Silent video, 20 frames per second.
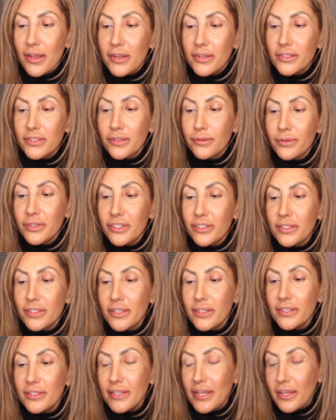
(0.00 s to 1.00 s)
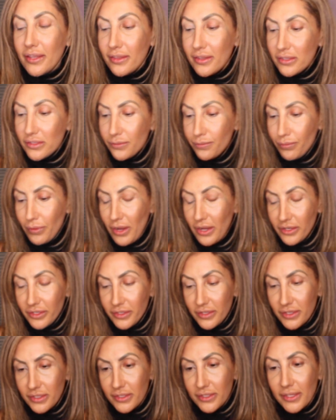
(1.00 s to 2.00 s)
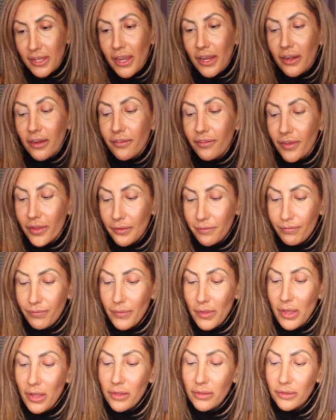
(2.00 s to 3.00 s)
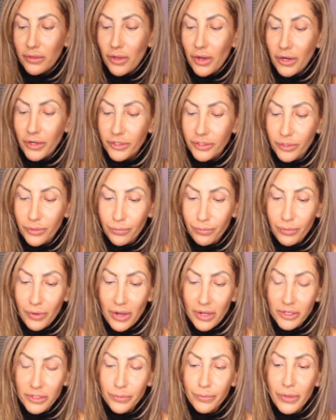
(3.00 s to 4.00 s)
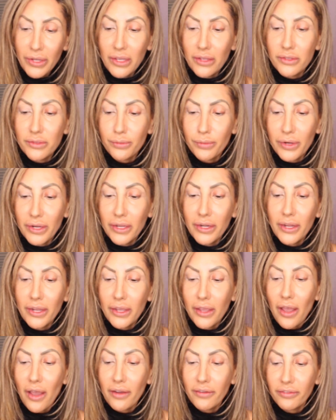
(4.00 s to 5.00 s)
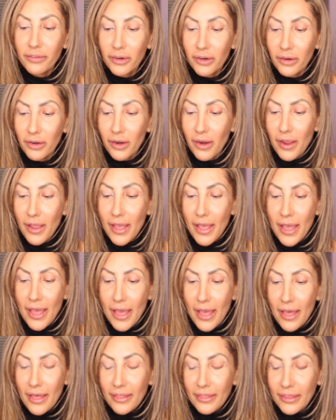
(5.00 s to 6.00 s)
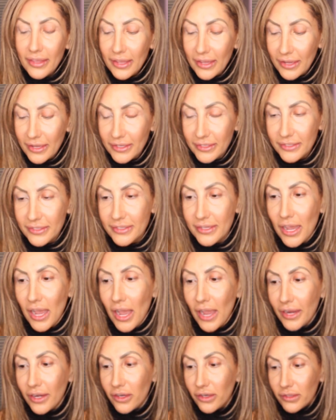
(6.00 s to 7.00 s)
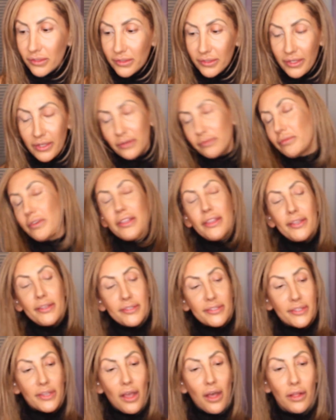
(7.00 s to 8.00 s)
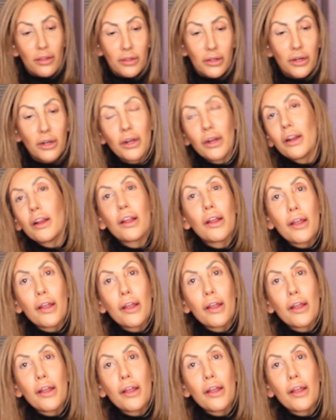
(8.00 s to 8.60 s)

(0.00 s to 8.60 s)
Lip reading: So we're just gonna take this brush, and it's kind of a larger brush because we're gonna cover the entire lid with this color.